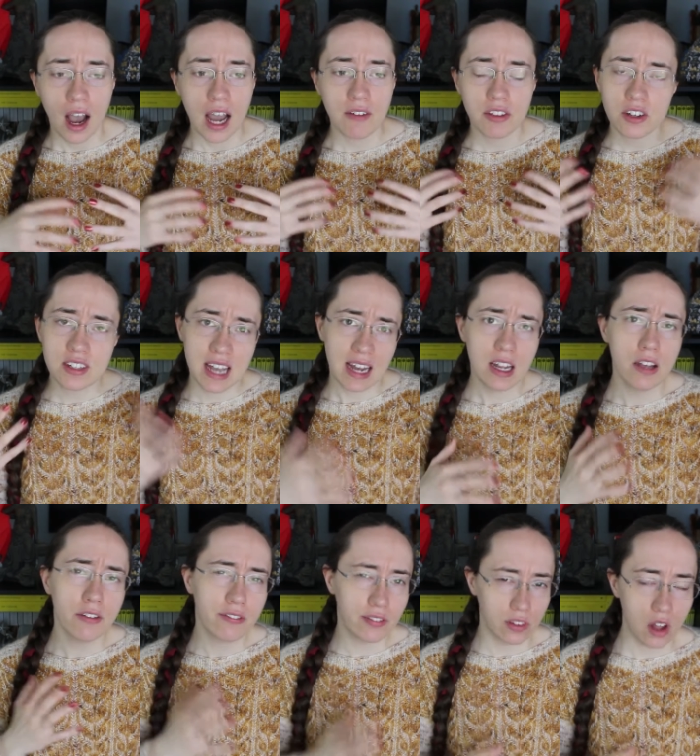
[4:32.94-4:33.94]
If there's
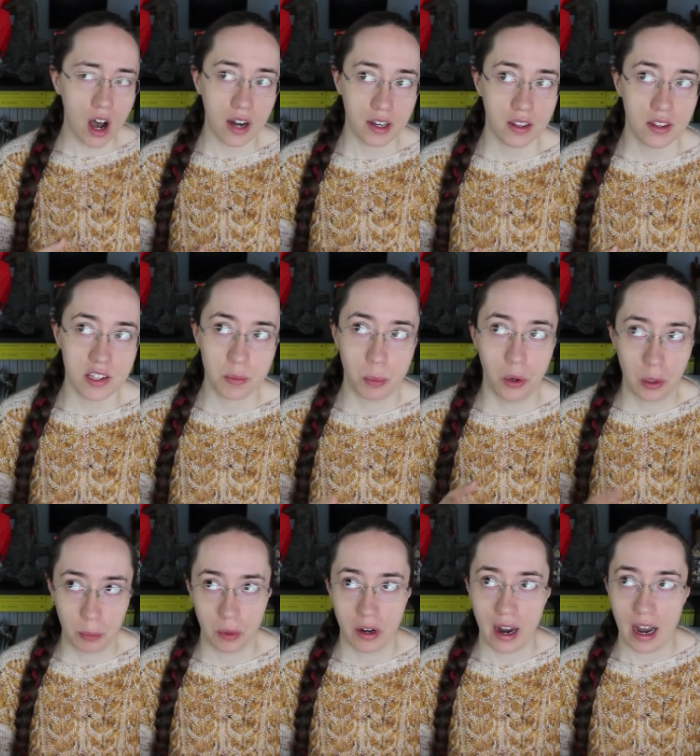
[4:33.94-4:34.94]
any flaw to this
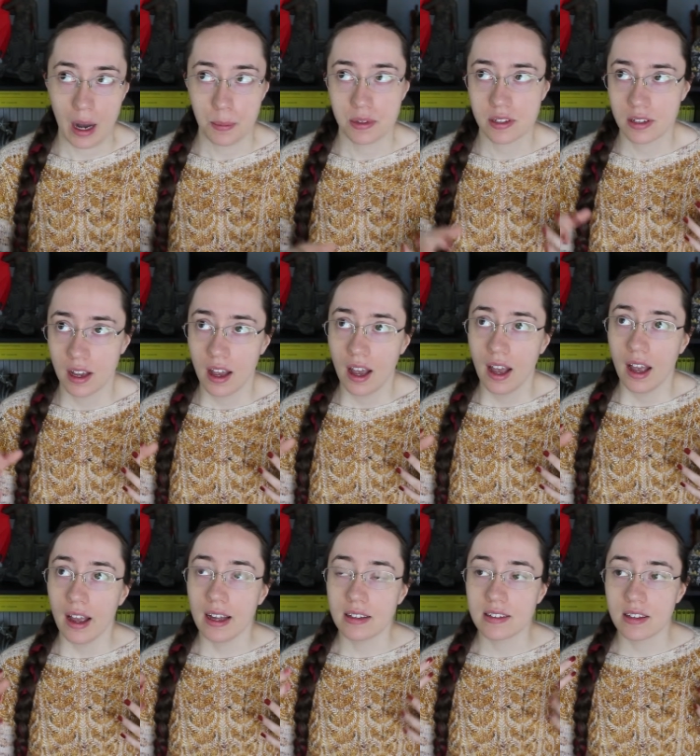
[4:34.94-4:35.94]
book perhaps,
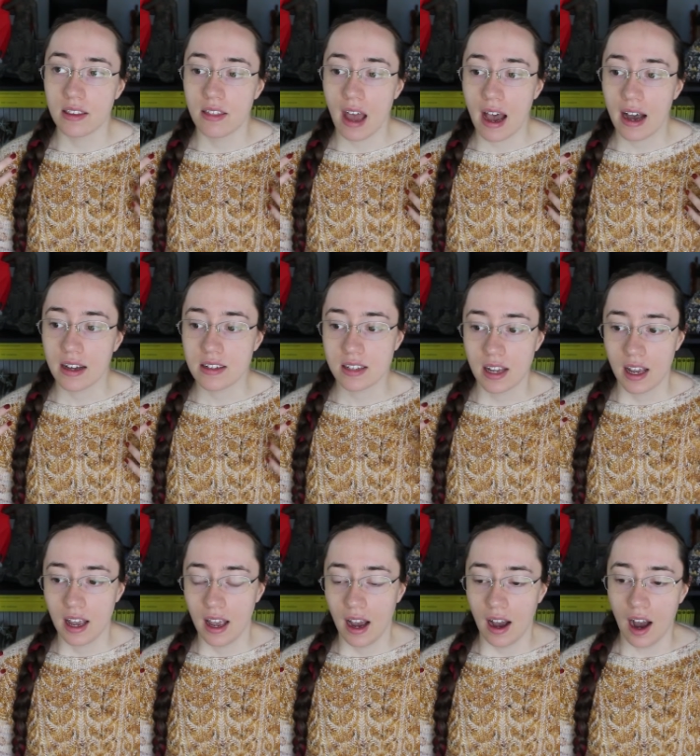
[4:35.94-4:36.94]
it's that
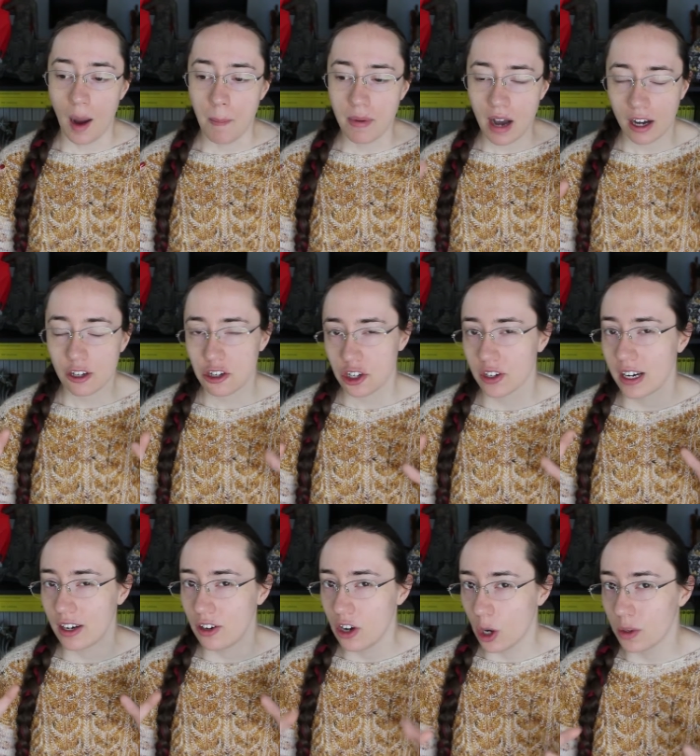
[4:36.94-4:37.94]
I'm not sure
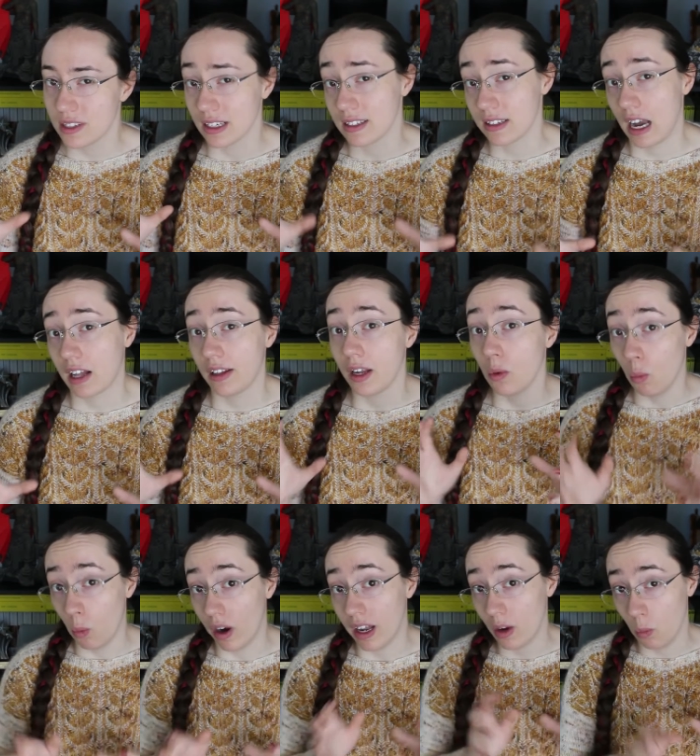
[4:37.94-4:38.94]
it knows exactly
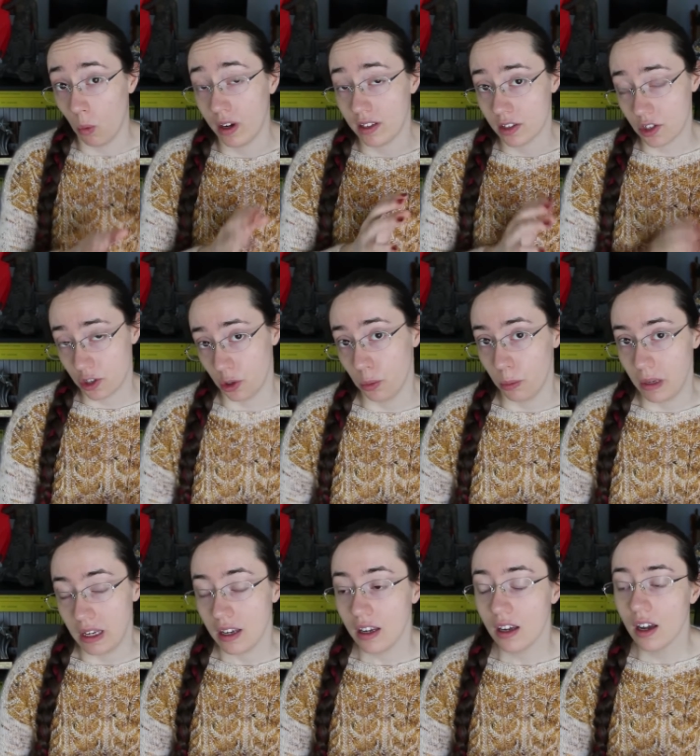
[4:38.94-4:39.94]
what it wants to
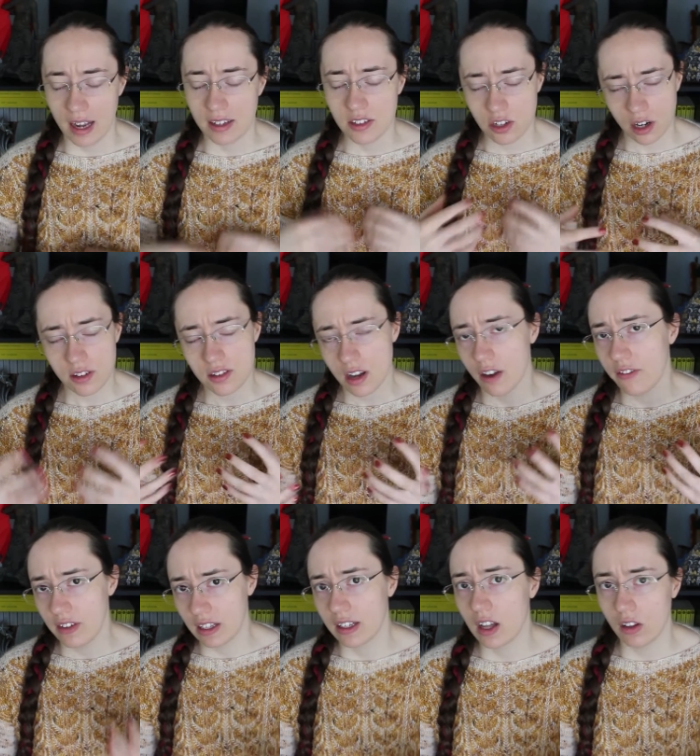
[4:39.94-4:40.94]
be. It starts off
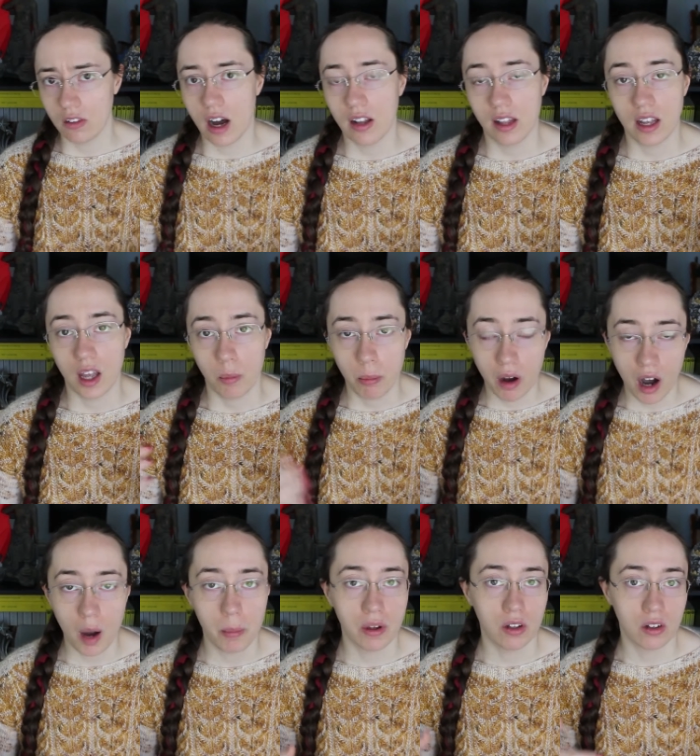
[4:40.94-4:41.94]
feeling a lot like a
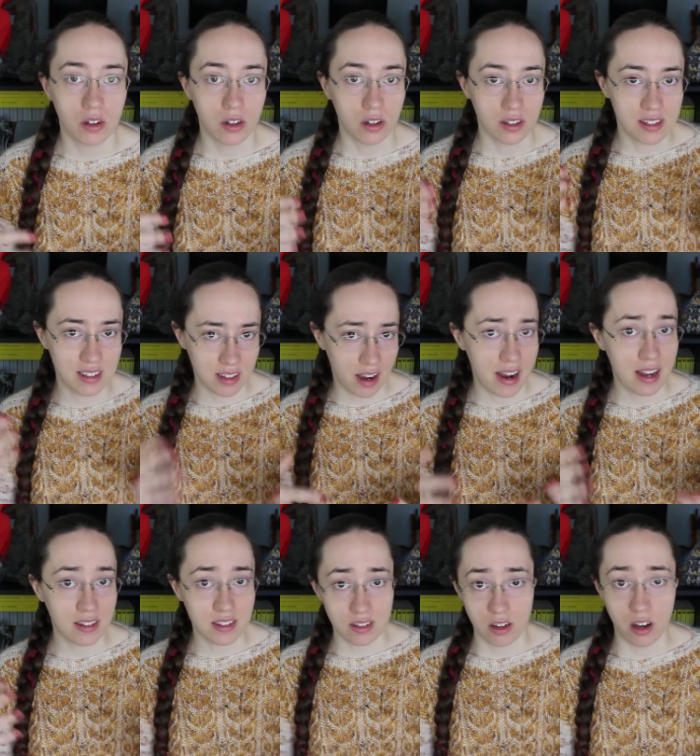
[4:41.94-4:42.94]
popular
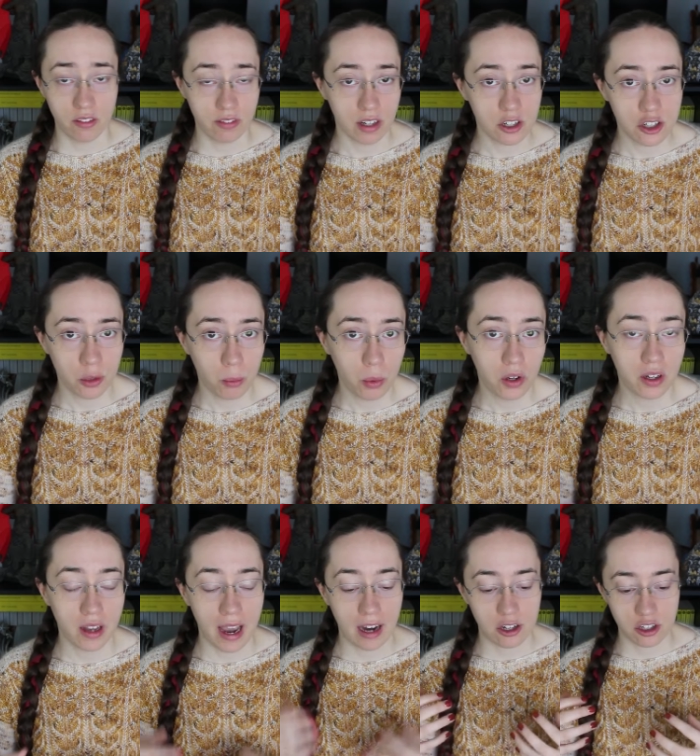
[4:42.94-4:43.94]
science nonfiction
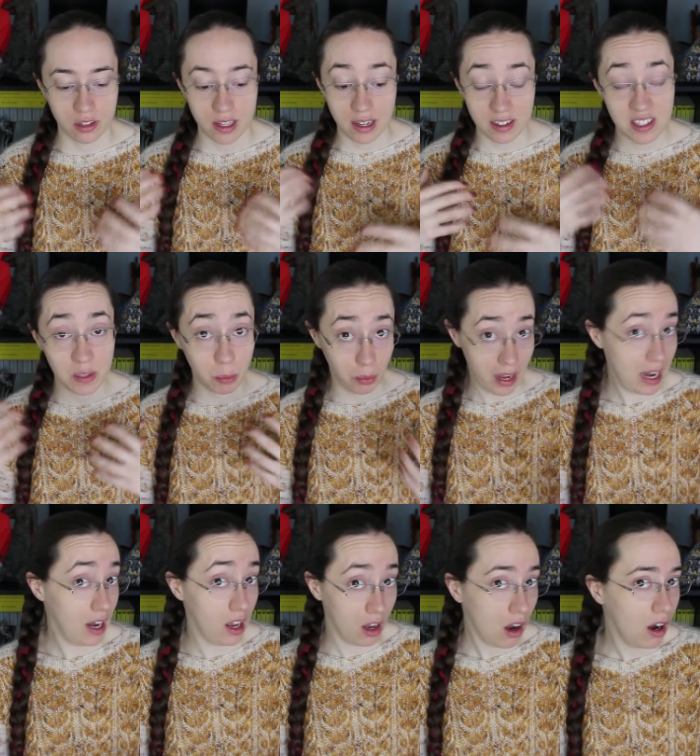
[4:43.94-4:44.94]
book actually
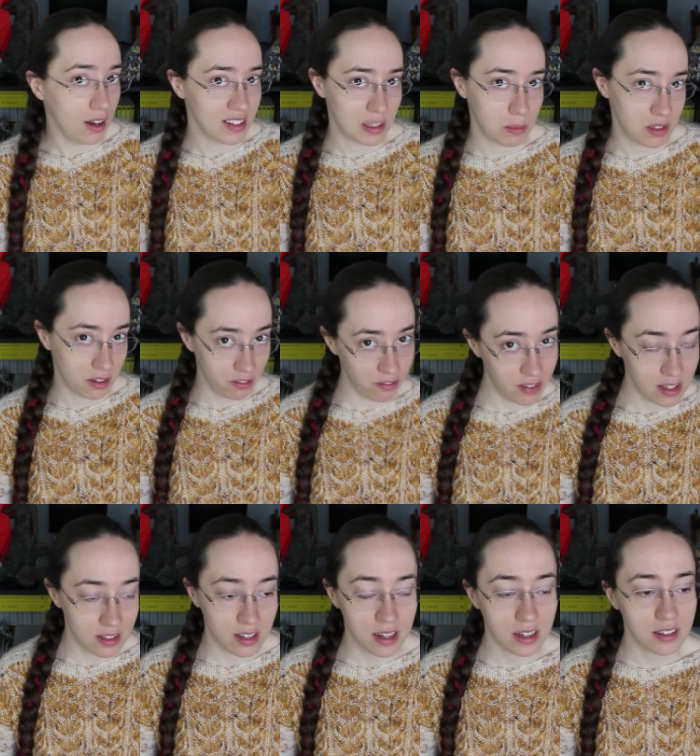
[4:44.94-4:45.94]
explaining concepts of
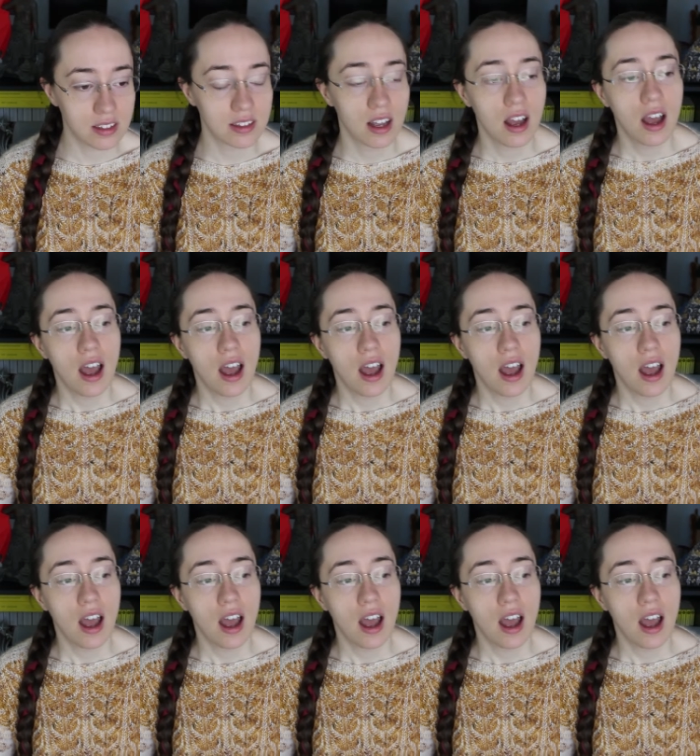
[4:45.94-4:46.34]
physics